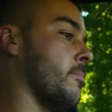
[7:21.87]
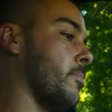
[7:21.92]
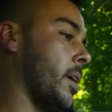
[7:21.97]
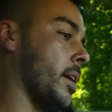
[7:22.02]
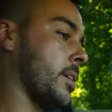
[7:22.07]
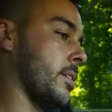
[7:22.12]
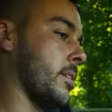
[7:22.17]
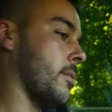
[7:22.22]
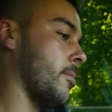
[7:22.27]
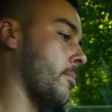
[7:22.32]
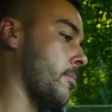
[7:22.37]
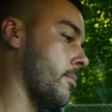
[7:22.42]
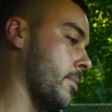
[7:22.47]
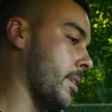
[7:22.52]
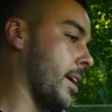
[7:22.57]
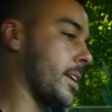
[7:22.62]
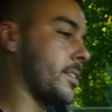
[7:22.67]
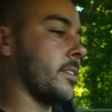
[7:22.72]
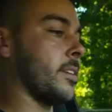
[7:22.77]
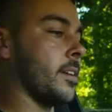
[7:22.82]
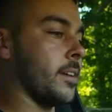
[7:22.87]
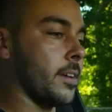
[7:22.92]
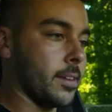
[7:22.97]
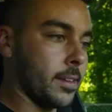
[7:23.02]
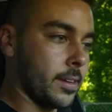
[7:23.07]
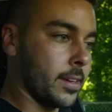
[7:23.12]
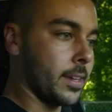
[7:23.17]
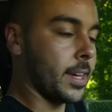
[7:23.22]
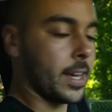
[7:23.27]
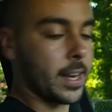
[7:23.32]
But let's
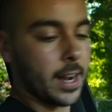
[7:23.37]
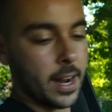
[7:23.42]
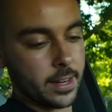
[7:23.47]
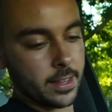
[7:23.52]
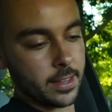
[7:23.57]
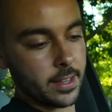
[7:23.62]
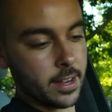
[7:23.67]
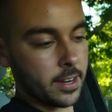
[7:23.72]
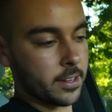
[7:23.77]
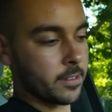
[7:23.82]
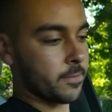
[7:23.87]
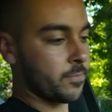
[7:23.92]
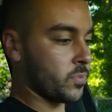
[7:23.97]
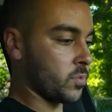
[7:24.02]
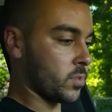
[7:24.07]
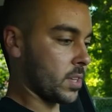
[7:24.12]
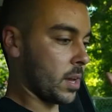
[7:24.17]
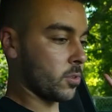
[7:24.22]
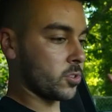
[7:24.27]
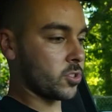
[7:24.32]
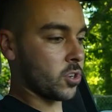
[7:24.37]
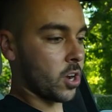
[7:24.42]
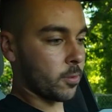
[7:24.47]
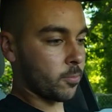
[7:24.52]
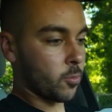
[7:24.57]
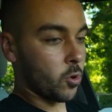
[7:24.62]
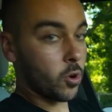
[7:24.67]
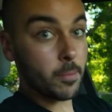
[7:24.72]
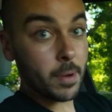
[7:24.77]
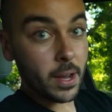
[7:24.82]
get out of there. Now we'll talk
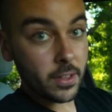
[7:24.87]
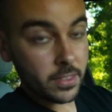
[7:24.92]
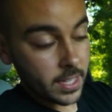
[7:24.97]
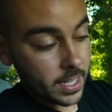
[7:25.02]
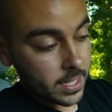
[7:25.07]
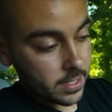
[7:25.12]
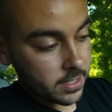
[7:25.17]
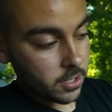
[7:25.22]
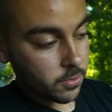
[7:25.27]
more about this.